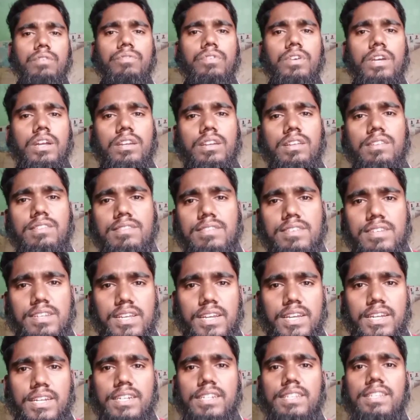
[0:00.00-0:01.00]
if we
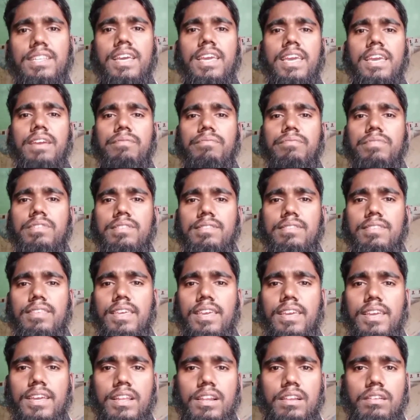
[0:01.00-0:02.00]
understand the every
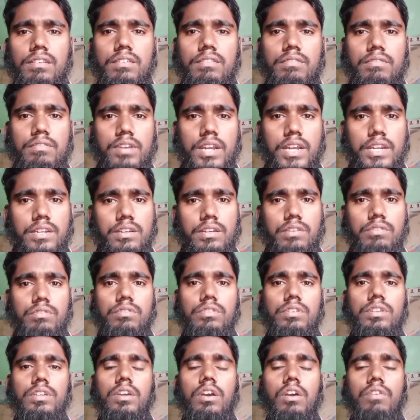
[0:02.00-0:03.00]
single
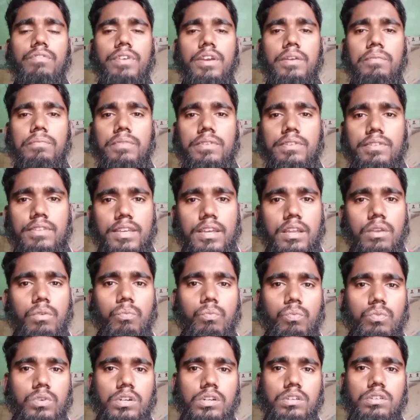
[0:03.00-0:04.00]
category of every single
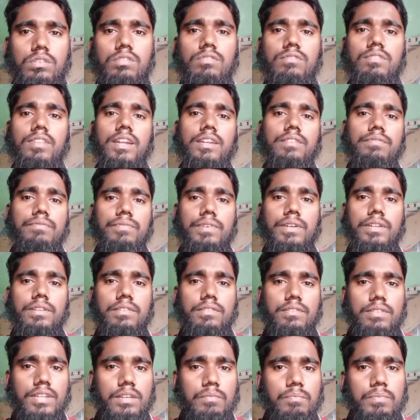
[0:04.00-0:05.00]
words, that
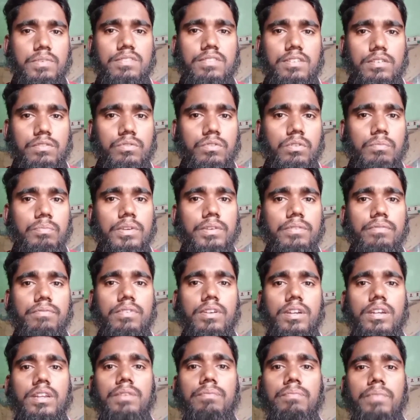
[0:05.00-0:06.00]
means it will be
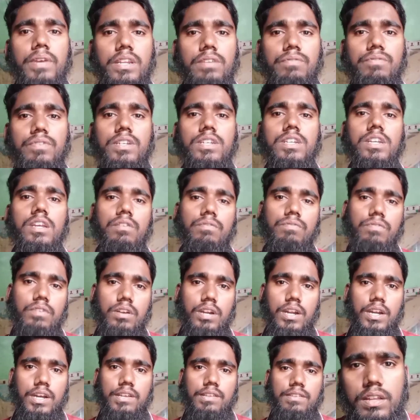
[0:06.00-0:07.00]
very beneficial
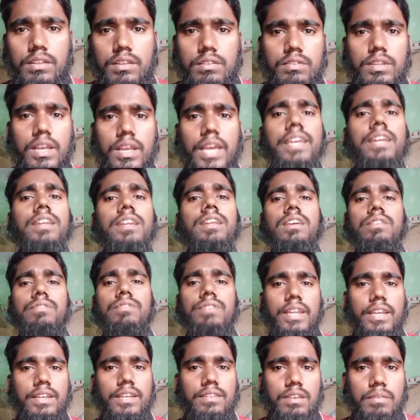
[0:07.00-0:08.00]
for us. I can give
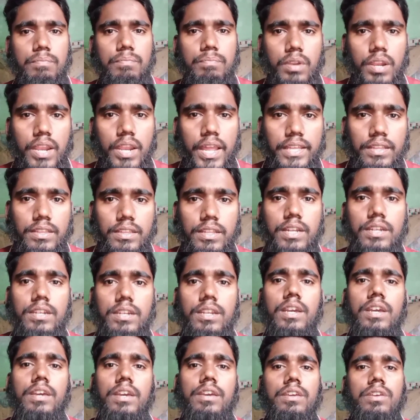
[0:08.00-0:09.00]
an example like
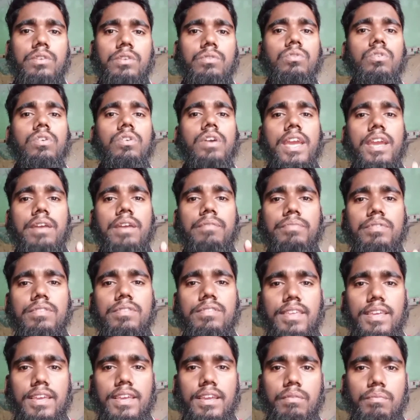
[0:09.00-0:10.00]
that. Every
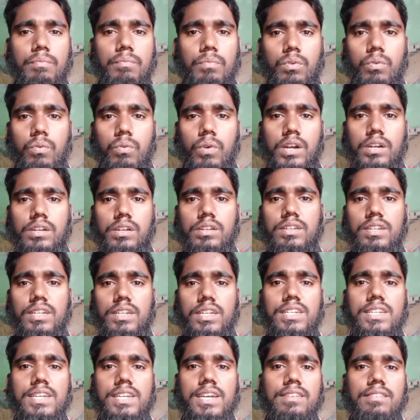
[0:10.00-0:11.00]
single word,
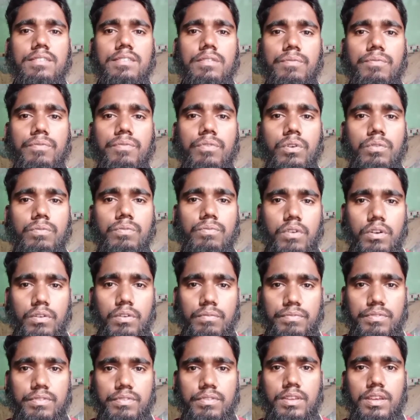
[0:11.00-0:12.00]
it has four
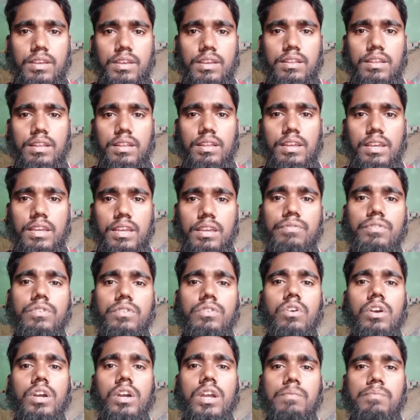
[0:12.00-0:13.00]
forms. If we
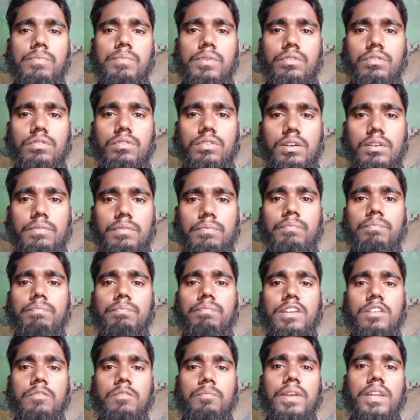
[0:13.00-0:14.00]
talk about the
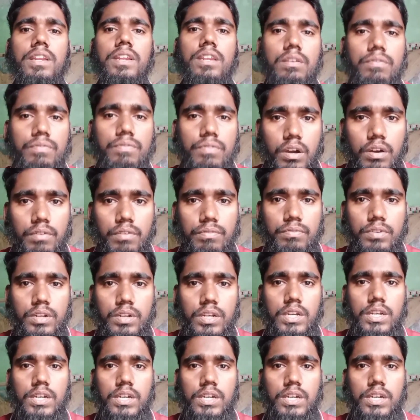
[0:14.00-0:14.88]
perspective of